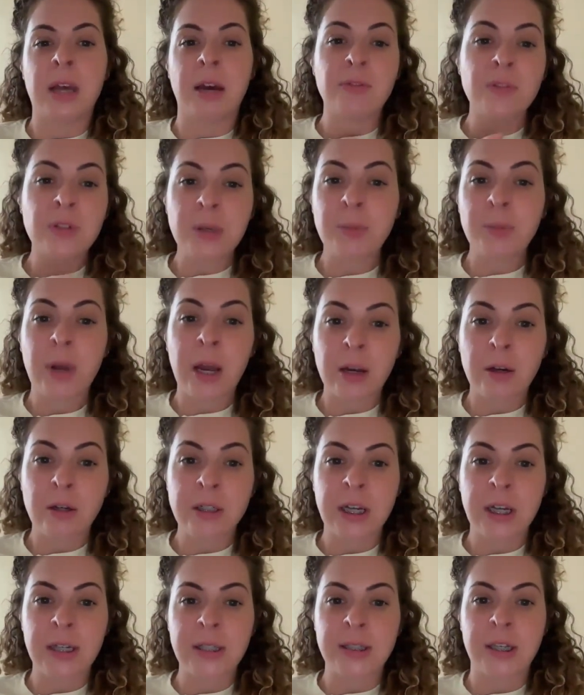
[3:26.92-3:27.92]
definitely
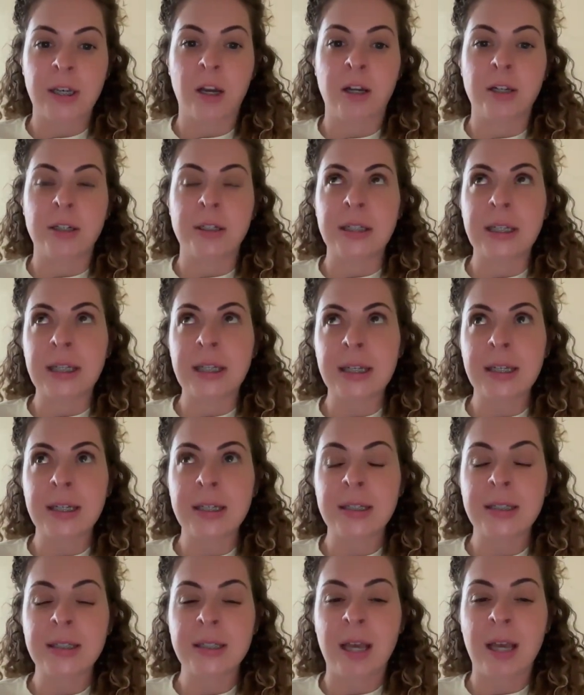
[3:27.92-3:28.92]
prioritizing our
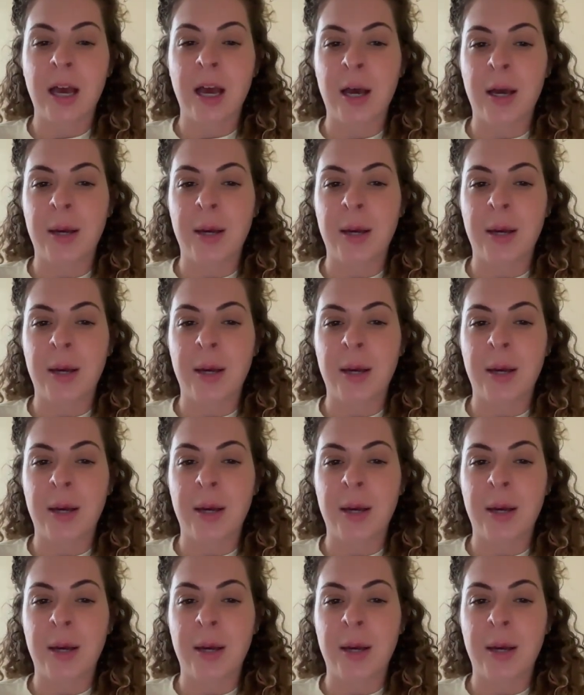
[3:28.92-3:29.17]
needs,